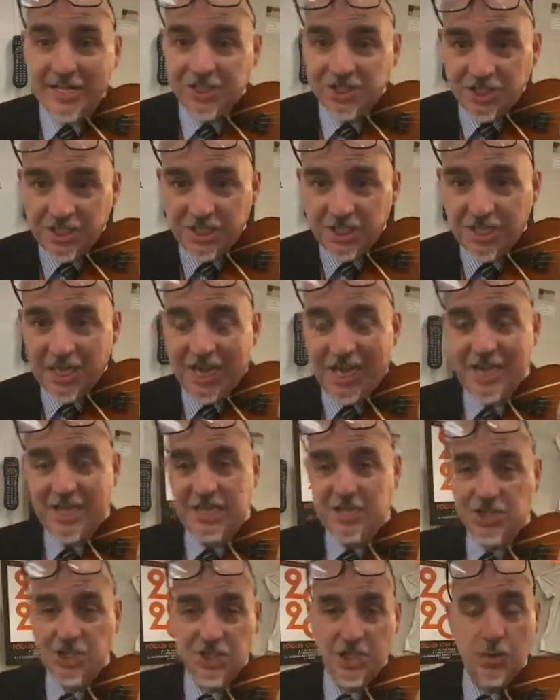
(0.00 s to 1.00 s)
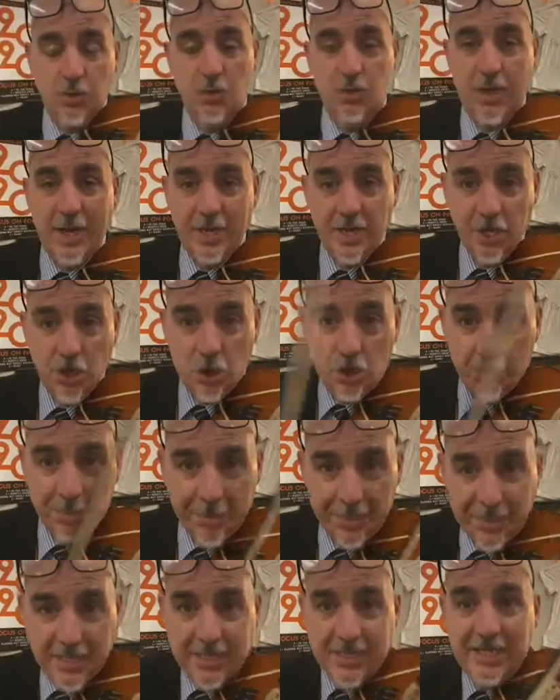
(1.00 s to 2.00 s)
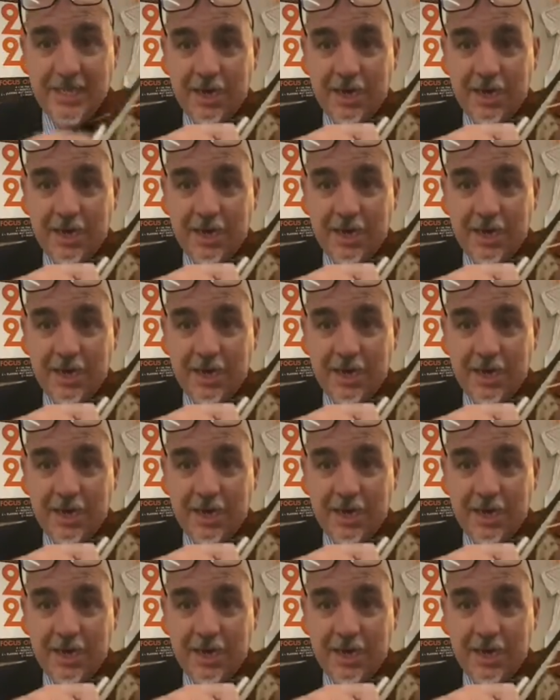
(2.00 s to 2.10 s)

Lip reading: G, ready, open D.